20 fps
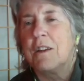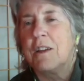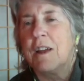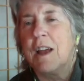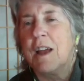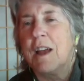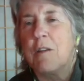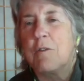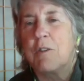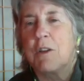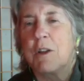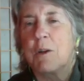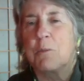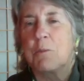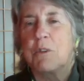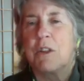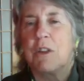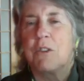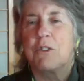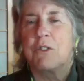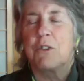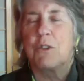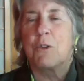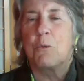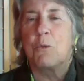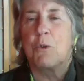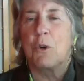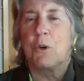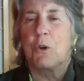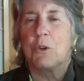having a place in the
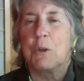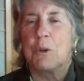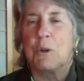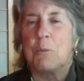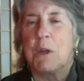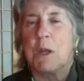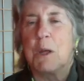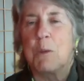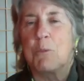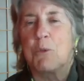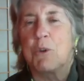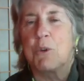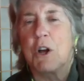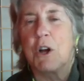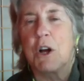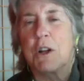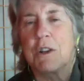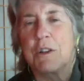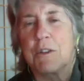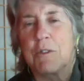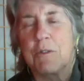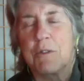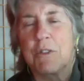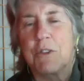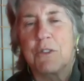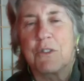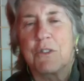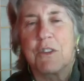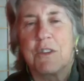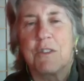world and being productive.
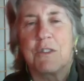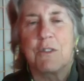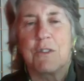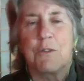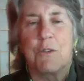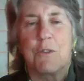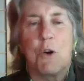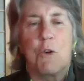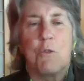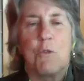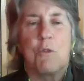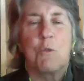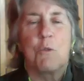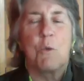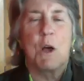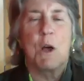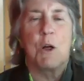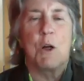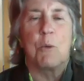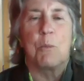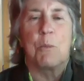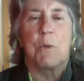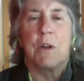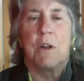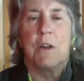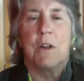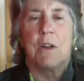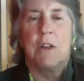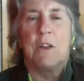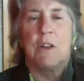This sense of overwhelm
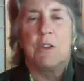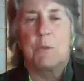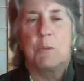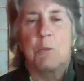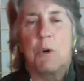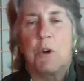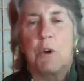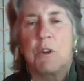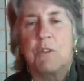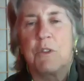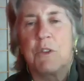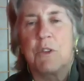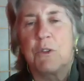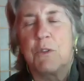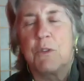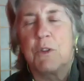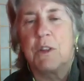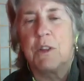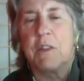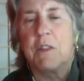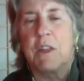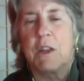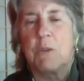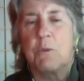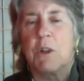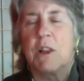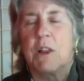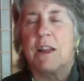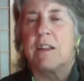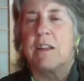is part of this feeling that,
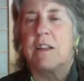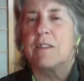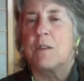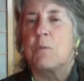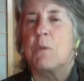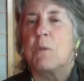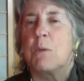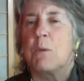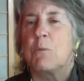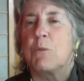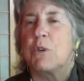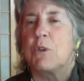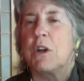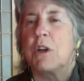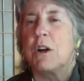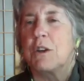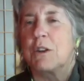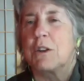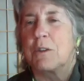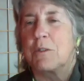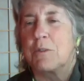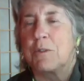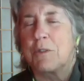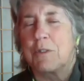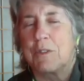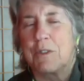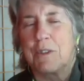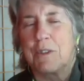well, I guess I'm being productive.